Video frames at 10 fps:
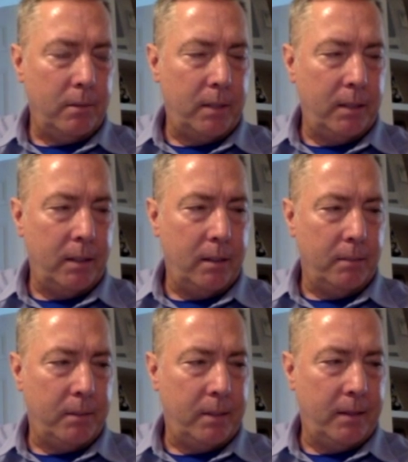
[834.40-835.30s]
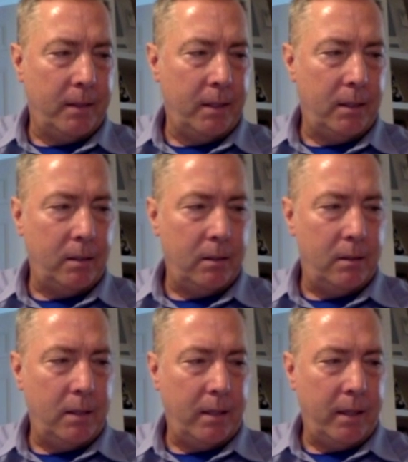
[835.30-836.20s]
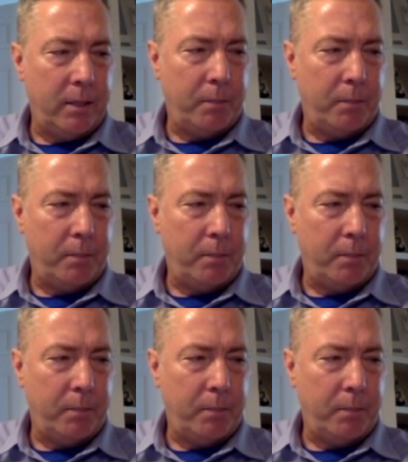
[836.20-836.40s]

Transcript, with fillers: I'm, try I'm, trying to think. That, any,